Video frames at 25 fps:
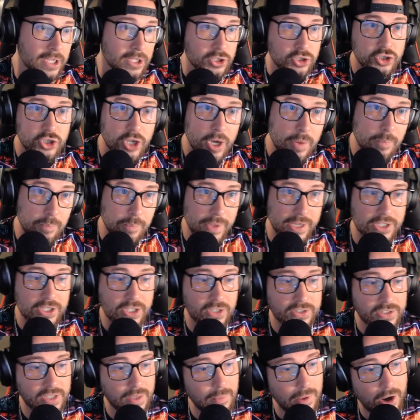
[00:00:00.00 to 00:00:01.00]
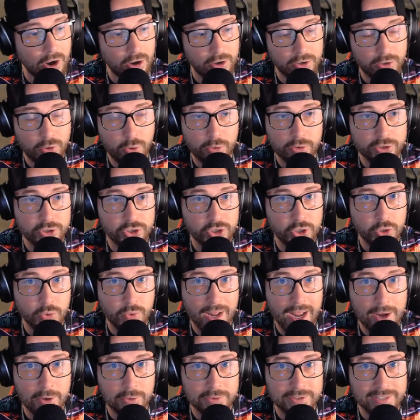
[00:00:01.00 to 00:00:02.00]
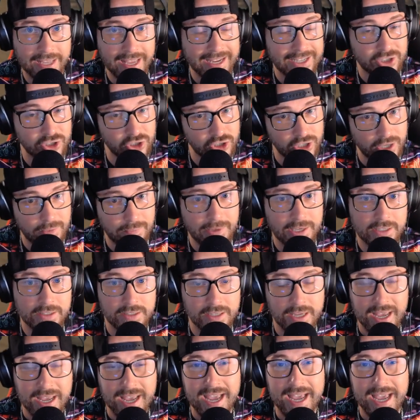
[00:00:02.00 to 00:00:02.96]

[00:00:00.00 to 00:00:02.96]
Jump into some hardcore shoot house and shipment,